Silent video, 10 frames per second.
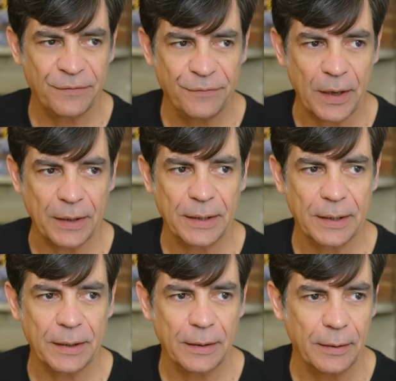
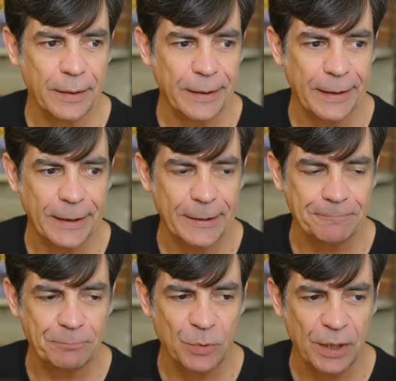funding
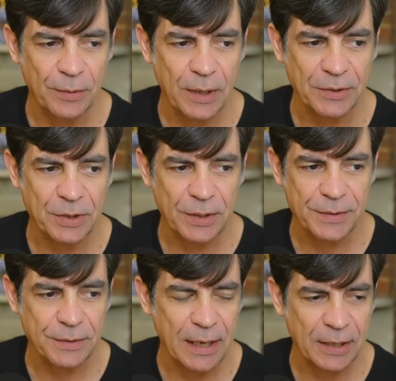um, you know not
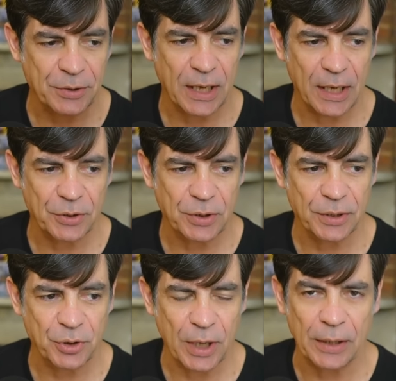just education
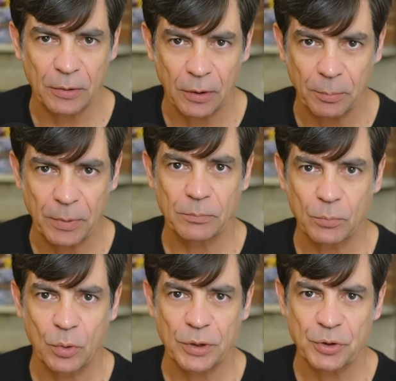in general but
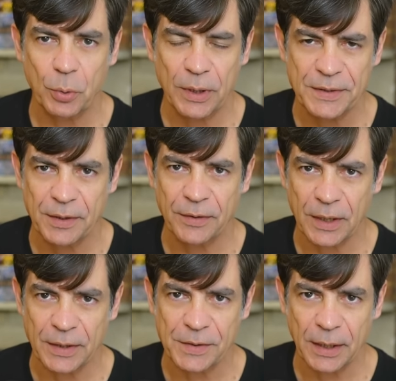more choice and
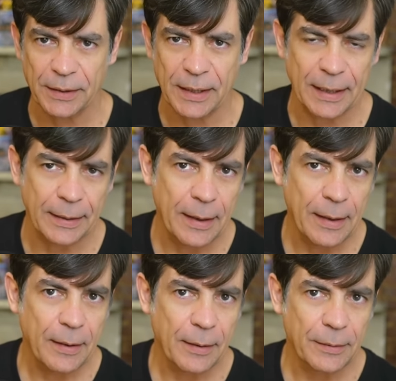things like that
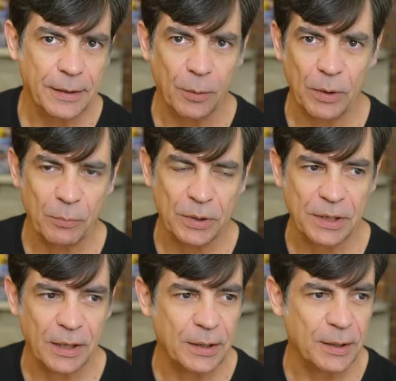you know when we're
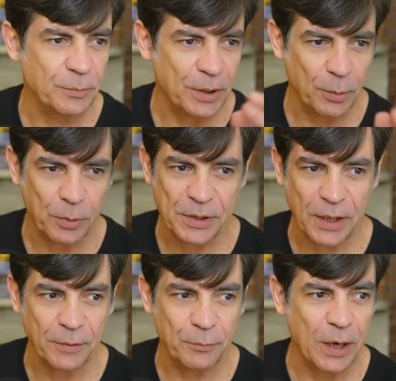talking yeah. you know we're
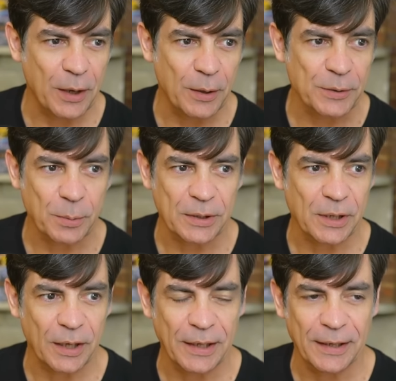talking roads we're
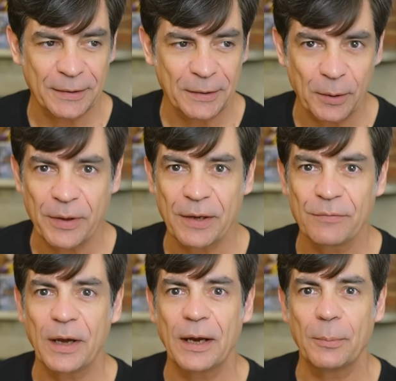talking you know the
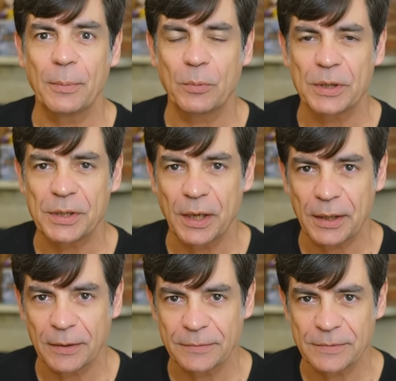environment we're
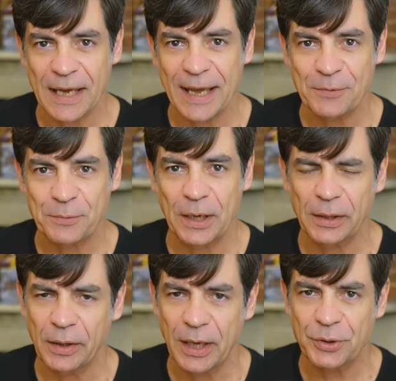talking tax
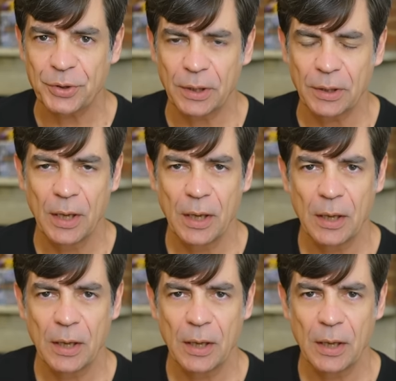regulation